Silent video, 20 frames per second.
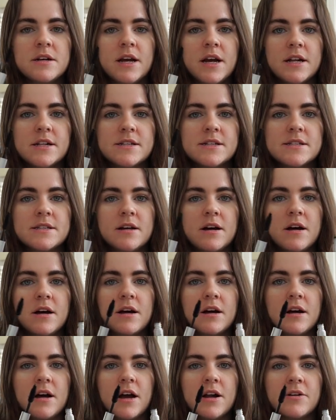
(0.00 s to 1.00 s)
it's the,
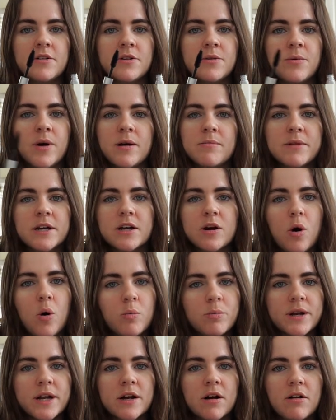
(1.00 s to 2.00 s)
I don't know why I'm like
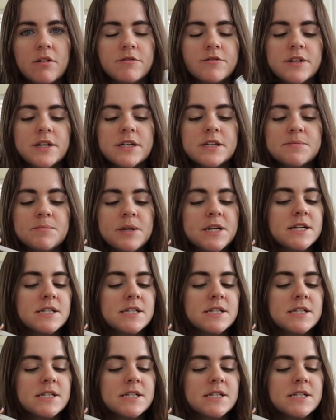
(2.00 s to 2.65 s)
opening all of these, but